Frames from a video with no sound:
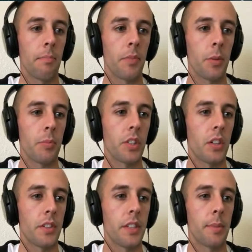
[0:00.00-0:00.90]
some
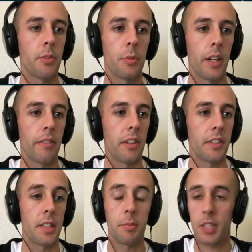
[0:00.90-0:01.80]
solid tips or
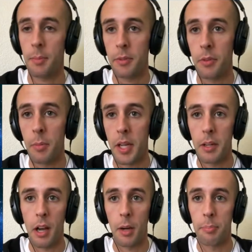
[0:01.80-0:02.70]
whatever. Tips coming from
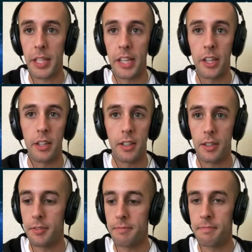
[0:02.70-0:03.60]
a beginner,
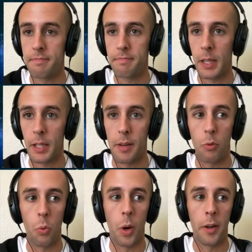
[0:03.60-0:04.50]
a
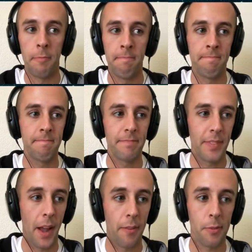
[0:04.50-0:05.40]
level 1,
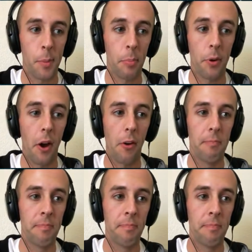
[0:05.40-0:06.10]
not from a pro.